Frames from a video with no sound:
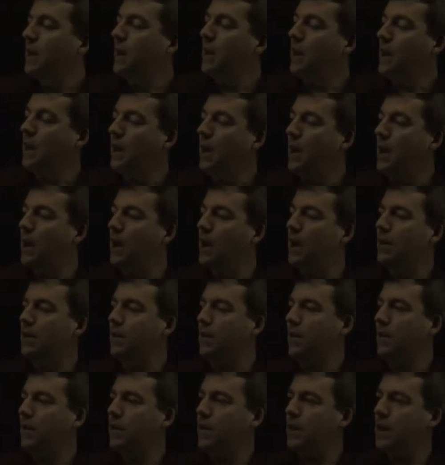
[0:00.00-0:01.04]

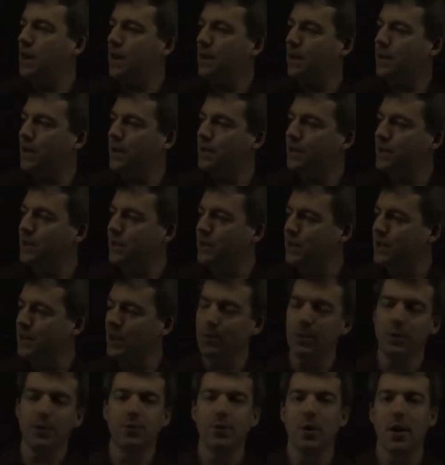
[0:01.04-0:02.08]
And the distance that
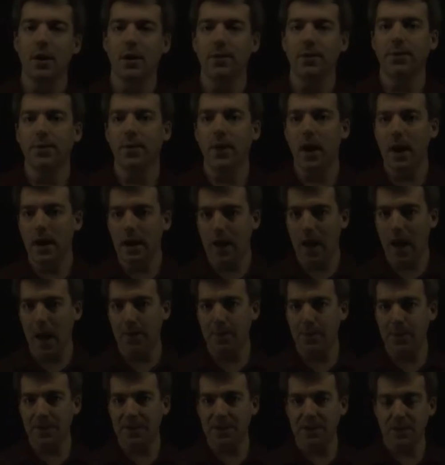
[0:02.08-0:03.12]
we're trying to find
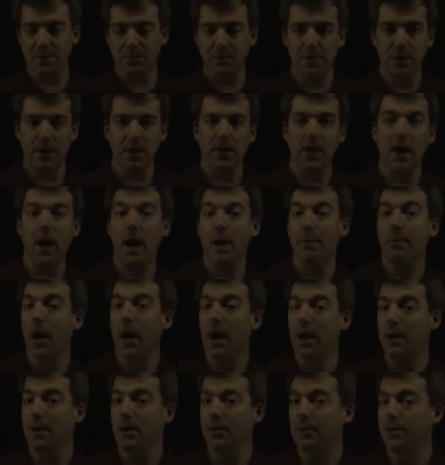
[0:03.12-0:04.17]
happens to be the
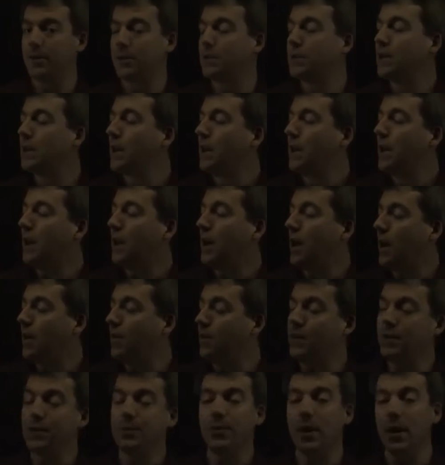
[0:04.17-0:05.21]
hypotenuse of
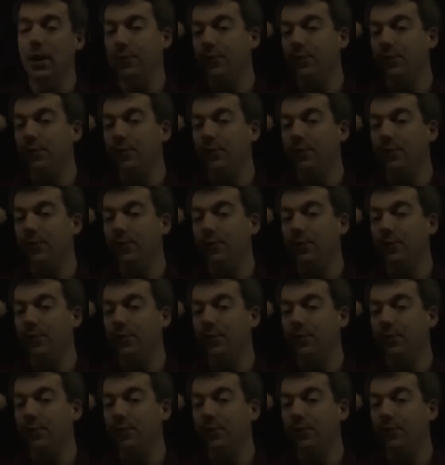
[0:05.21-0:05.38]
this right